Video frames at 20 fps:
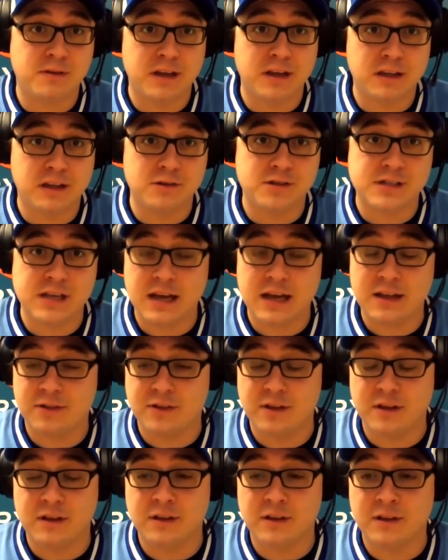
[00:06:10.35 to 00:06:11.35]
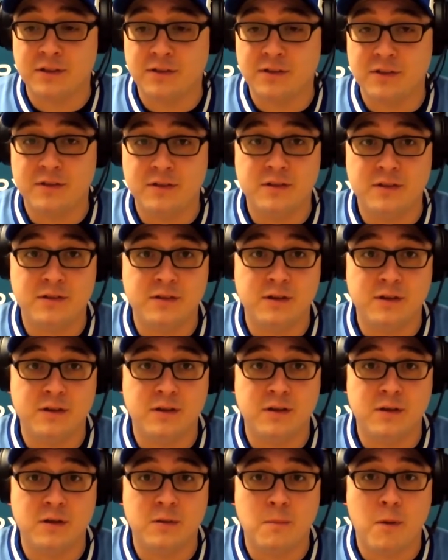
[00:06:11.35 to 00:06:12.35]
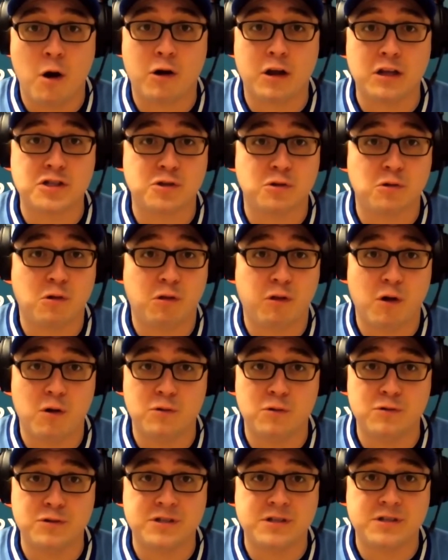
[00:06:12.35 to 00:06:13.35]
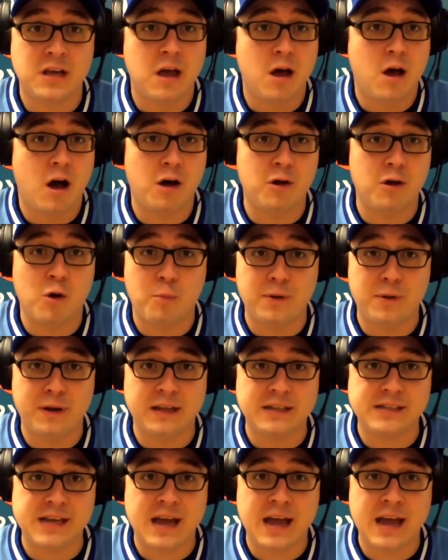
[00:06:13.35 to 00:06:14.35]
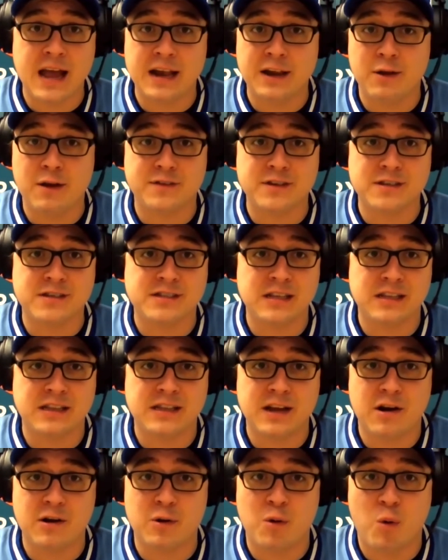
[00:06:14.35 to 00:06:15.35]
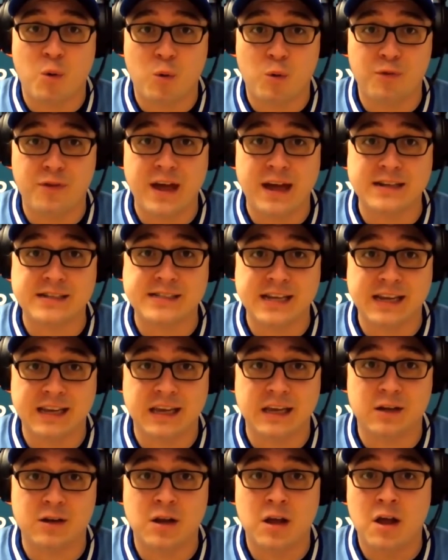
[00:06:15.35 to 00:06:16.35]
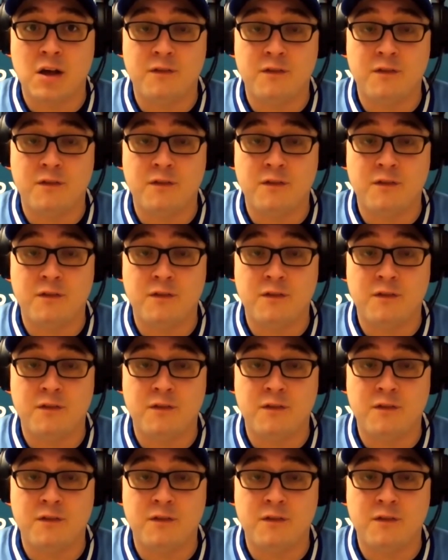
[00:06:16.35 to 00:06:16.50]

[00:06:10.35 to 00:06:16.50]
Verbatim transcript: Like you said, the the markets will close on opening day and you have to sit there and hold that ticket